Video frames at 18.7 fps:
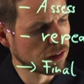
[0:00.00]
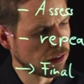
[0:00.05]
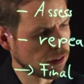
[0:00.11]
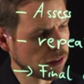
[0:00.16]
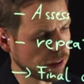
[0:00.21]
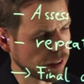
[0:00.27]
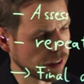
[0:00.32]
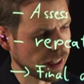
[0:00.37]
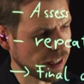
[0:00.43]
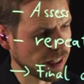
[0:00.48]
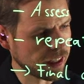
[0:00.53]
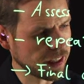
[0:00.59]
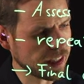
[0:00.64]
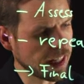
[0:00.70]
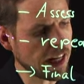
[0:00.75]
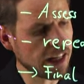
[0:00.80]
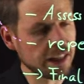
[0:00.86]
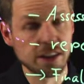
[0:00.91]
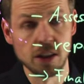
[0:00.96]
the
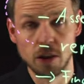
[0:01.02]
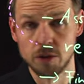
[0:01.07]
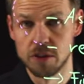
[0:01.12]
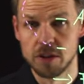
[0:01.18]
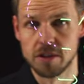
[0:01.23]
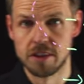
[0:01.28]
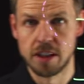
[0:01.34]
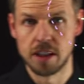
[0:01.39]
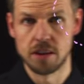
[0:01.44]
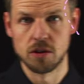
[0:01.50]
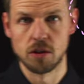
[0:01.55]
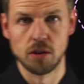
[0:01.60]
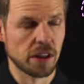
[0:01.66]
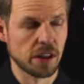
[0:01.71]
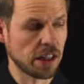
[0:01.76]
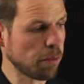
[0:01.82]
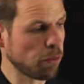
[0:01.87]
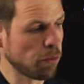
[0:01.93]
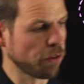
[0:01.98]
cardinality of the set, so the
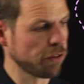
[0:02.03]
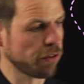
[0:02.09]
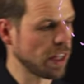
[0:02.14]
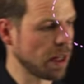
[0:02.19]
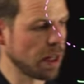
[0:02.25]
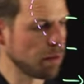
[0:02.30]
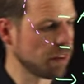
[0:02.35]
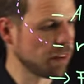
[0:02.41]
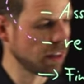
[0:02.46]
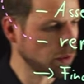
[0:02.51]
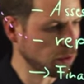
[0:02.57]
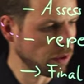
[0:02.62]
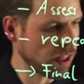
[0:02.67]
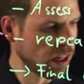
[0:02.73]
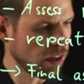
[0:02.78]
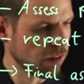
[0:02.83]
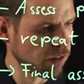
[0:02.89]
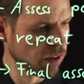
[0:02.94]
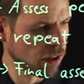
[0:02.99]
number of samples that we have,